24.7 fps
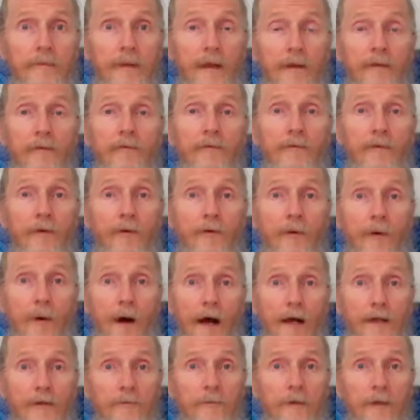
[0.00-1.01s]
and through
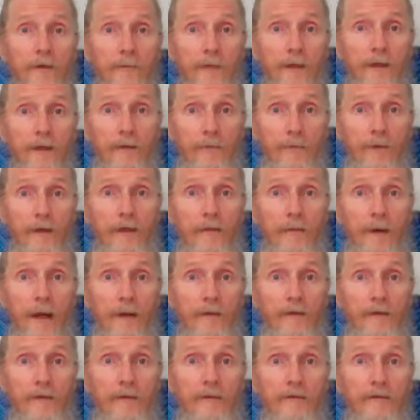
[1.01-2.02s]
Oahspe, we can read
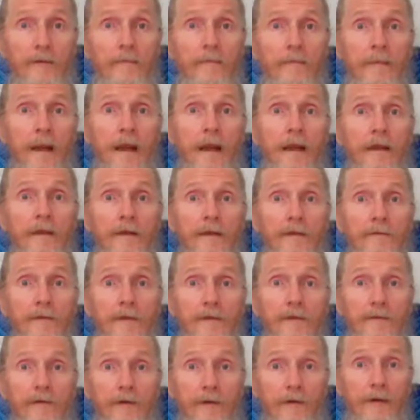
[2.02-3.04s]
about this, gives
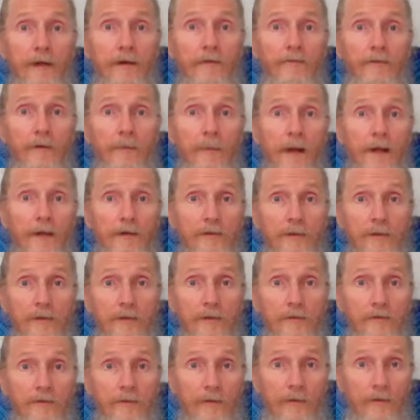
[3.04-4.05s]
us certain
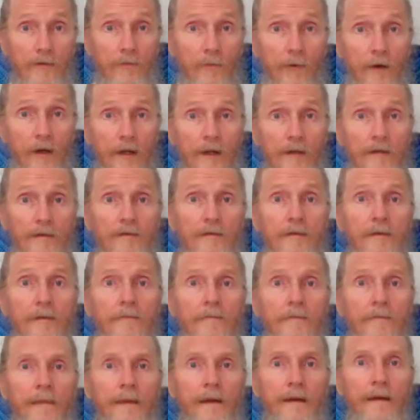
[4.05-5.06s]
information, certain ways
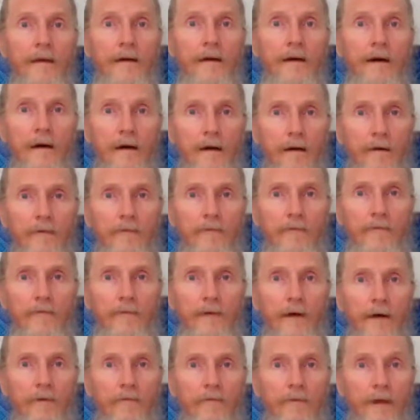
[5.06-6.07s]
of,
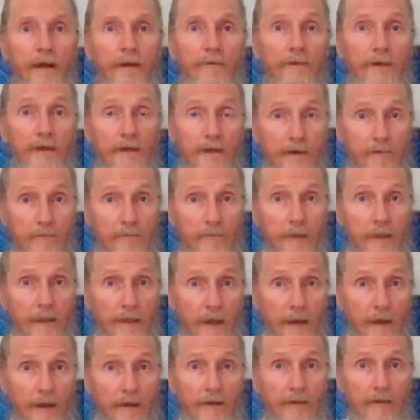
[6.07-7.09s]
of living, of
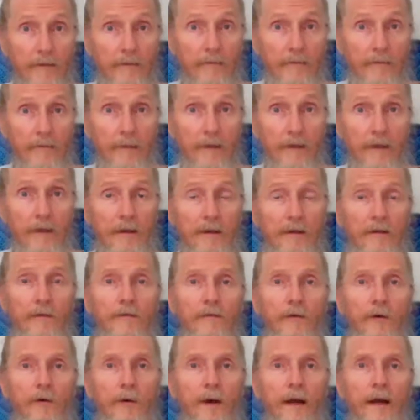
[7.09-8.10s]
being,
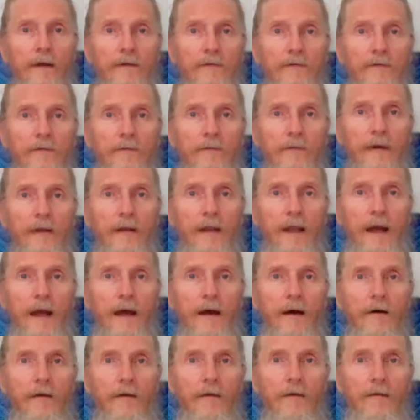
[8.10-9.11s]
so as to
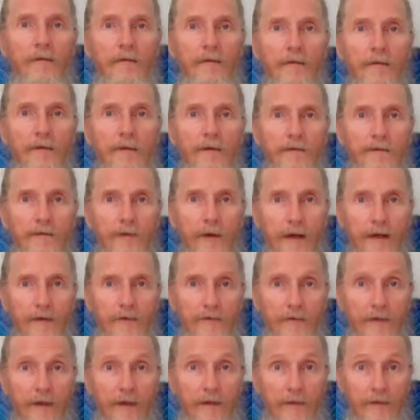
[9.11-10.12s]
allow the
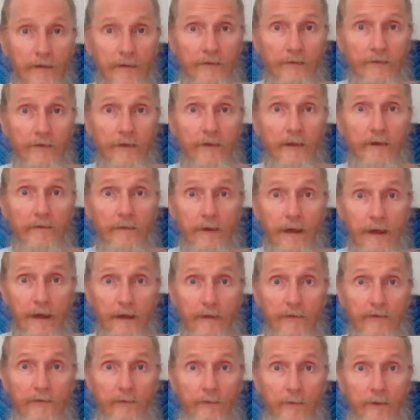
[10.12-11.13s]
transcendency of
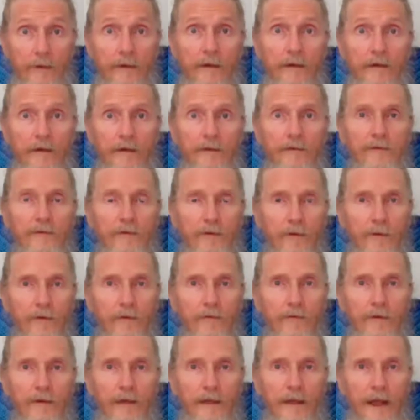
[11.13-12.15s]
Es within us
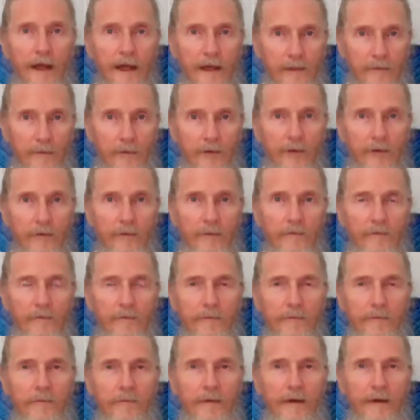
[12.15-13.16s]
over the animal,
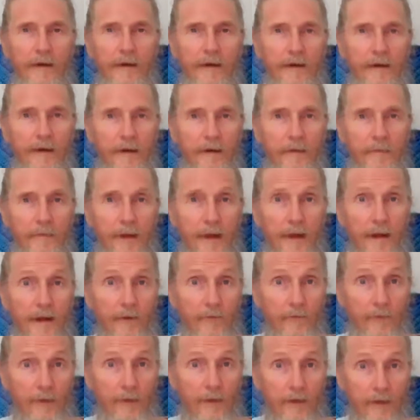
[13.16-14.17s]
uh,
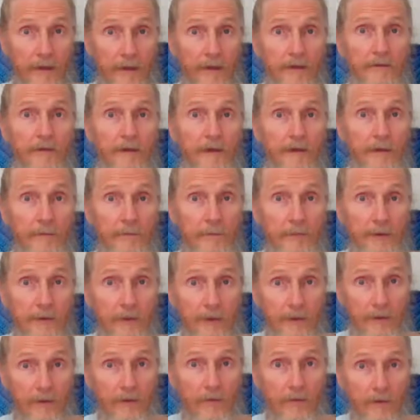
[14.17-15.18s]
man within us, and in
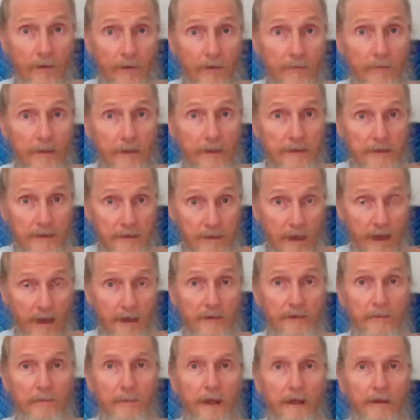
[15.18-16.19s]
particular the beast
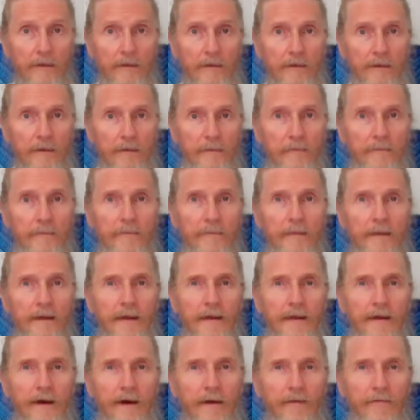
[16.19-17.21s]
aspect
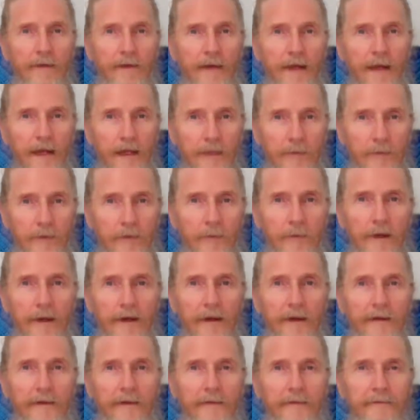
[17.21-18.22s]
of the animal
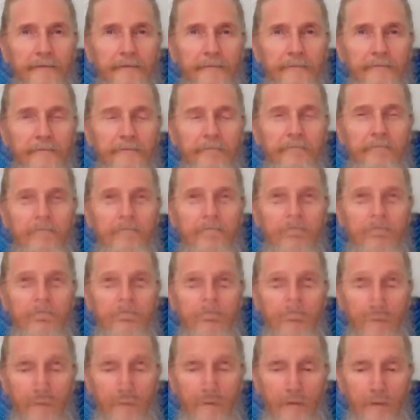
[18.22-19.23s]
man.
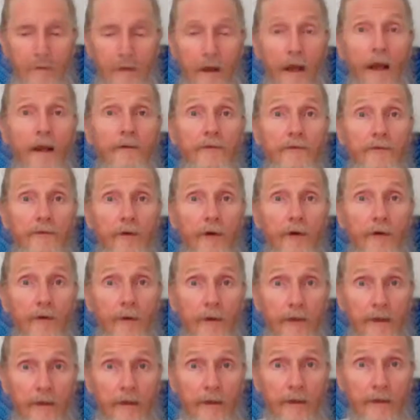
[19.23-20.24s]
And so
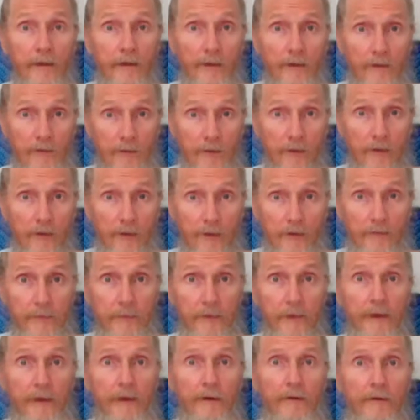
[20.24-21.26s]
in, in this
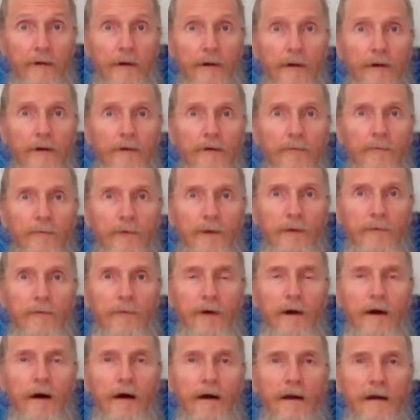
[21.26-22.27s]
Kosmon era, we
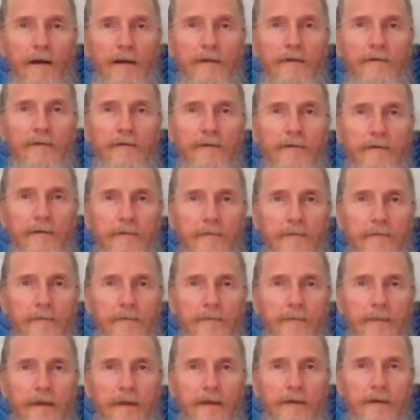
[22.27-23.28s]
rise
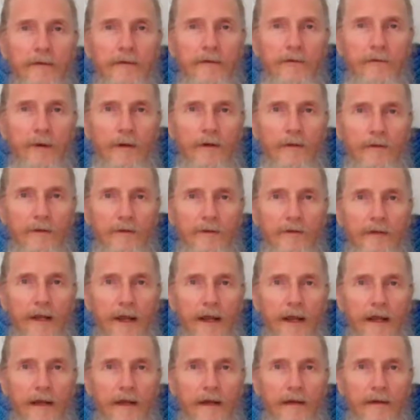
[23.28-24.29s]
to
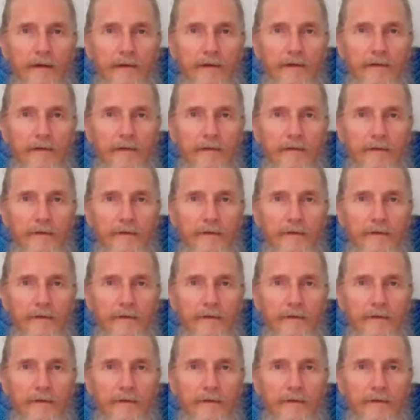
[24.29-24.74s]
understand